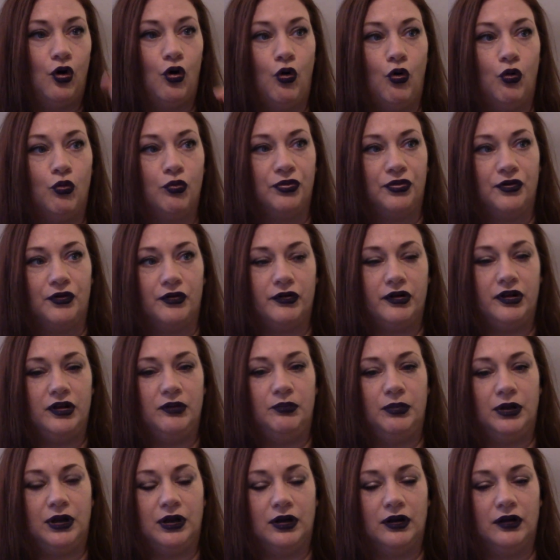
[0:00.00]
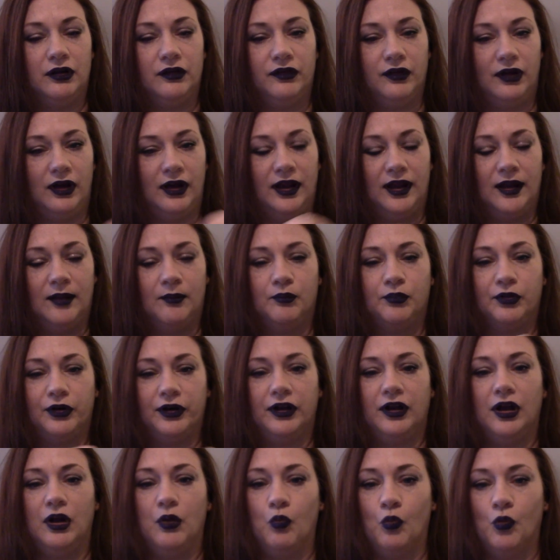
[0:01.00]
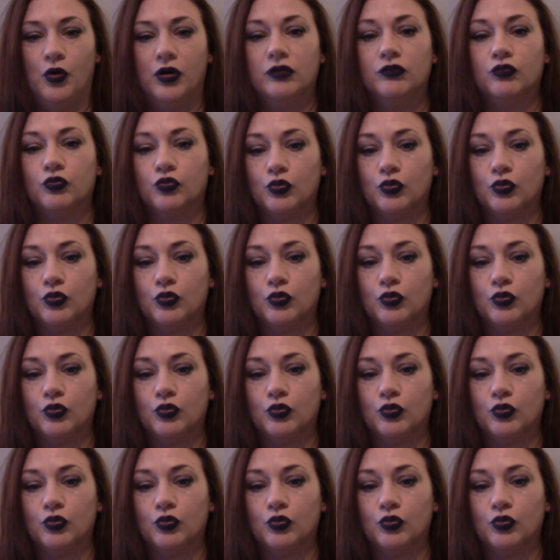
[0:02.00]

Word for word: Whole30 because I am breaking one